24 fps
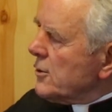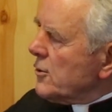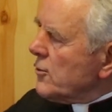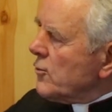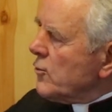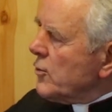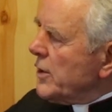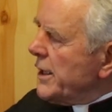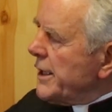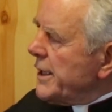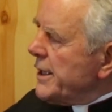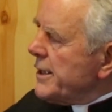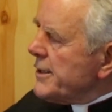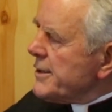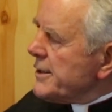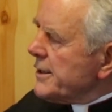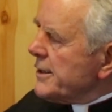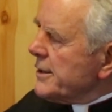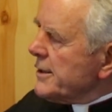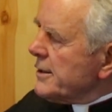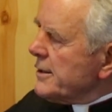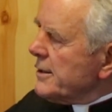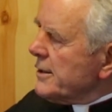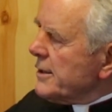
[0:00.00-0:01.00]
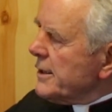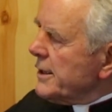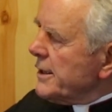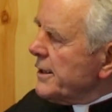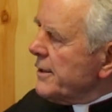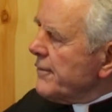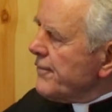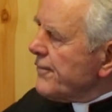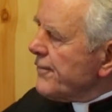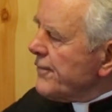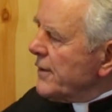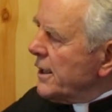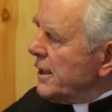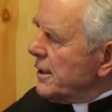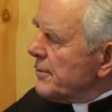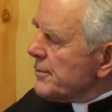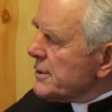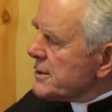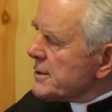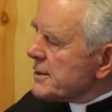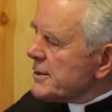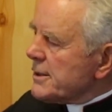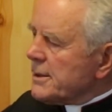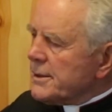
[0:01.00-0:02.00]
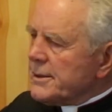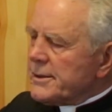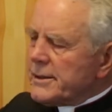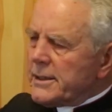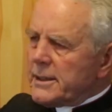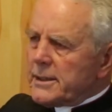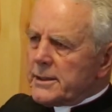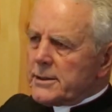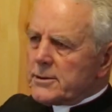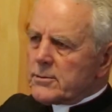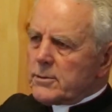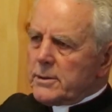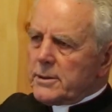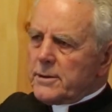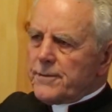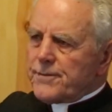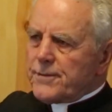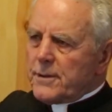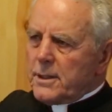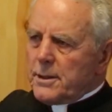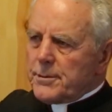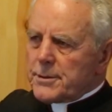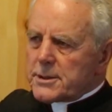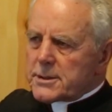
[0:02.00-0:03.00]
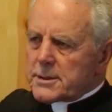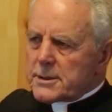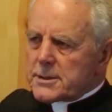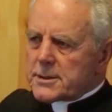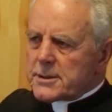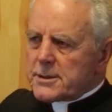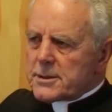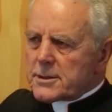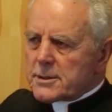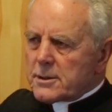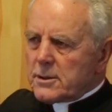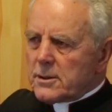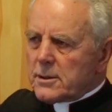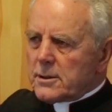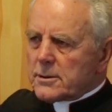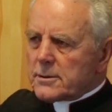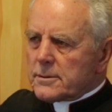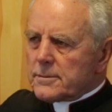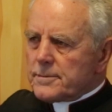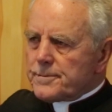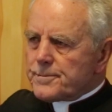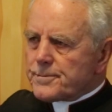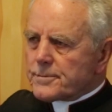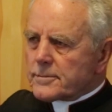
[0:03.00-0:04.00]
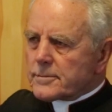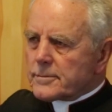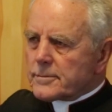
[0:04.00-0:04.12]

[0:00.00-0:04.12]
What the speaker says: raiding a pharmacy at night when the pharmacist is gone.